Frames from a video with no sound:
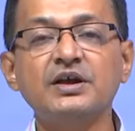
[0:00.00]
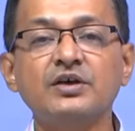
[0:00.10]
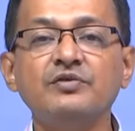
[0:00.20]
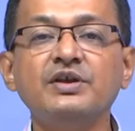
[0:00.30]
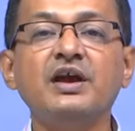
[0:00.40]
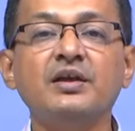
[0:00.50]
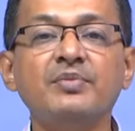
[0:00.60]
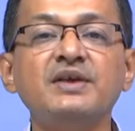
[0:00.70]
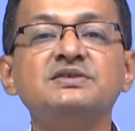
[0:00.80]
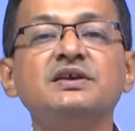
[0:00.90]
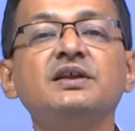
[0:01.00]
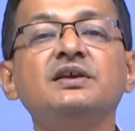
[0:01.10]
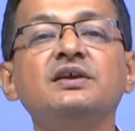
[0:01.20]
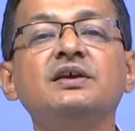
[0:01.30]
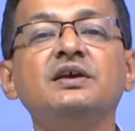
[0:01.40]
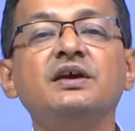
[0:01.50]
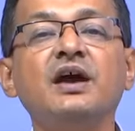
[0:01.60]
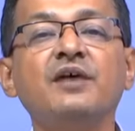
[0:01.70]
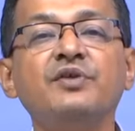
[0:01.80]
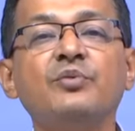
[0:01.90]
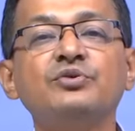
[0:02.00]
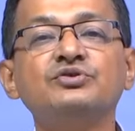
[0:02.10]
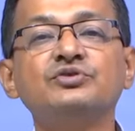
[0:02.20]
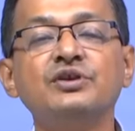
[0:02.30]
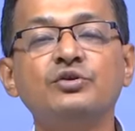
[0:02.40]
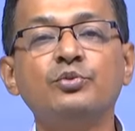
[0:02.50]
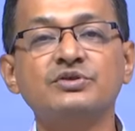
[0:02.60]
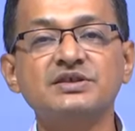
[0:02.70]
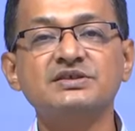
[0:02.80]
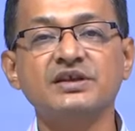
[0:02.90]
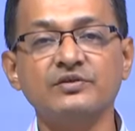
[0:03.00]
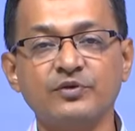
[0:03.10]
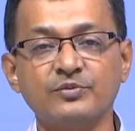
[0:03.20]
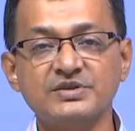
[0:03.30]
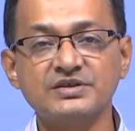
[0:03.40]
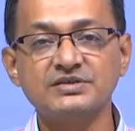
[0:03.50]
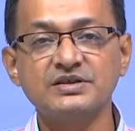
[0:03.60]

we can basically have the opportunity to process the information.